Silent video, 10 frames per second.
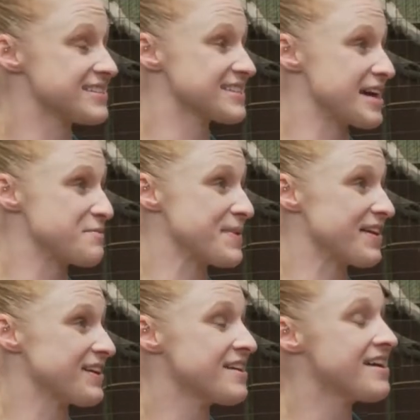has gotten
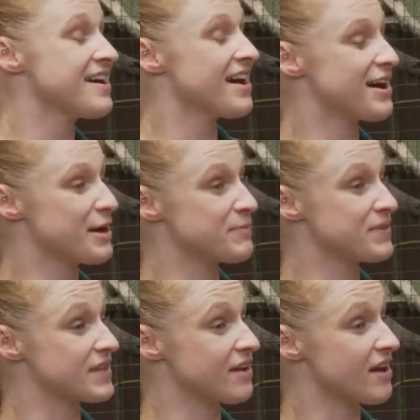better, um,
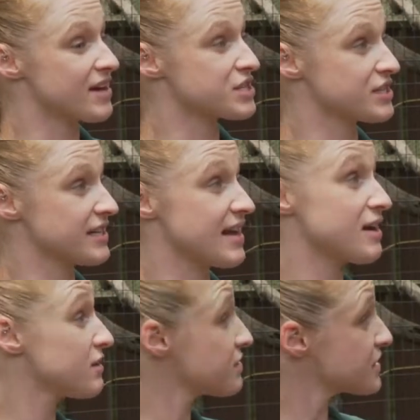that they are actually not
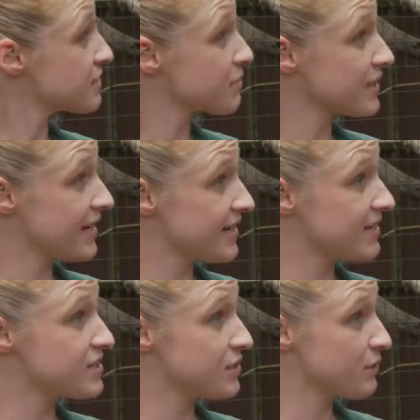closely
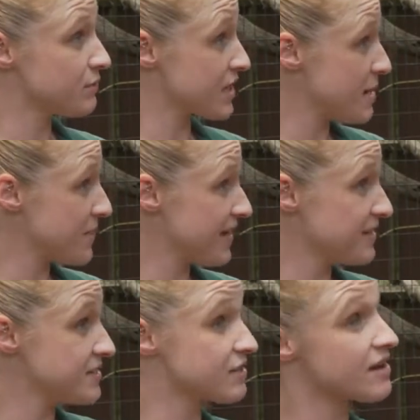related to giant
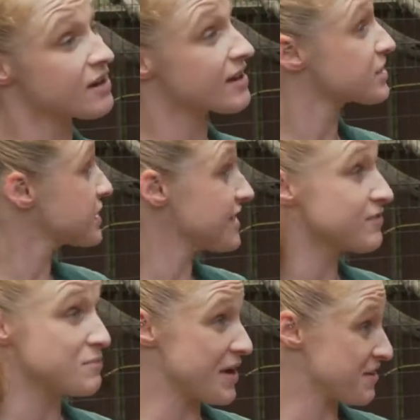pandas. They're not actually
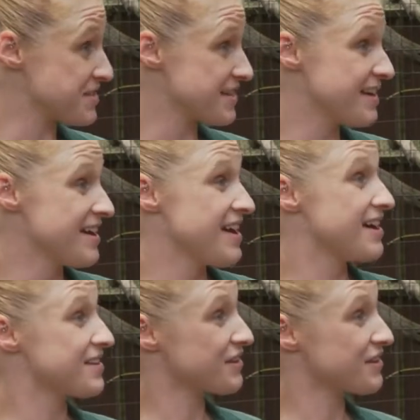even bears. Oh. uh, their